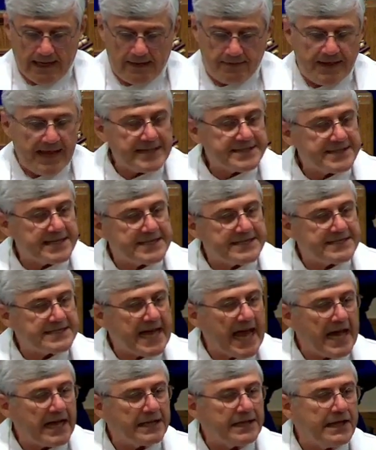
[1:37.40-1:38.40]
And that's
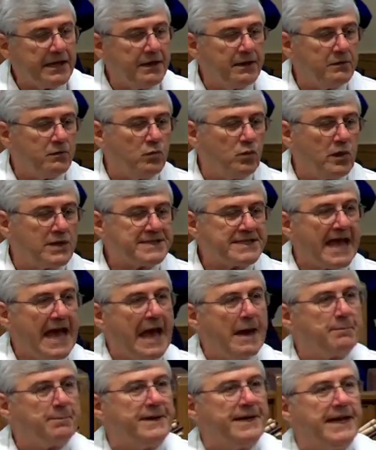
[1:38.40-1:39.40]
exactly what's
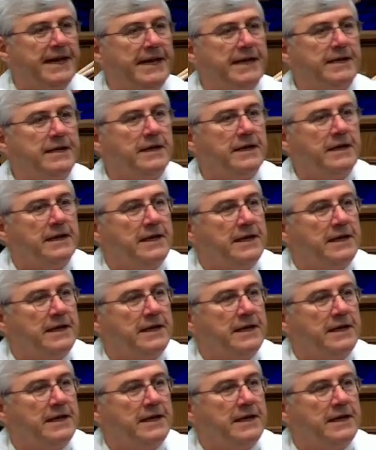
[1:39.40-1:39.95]
happening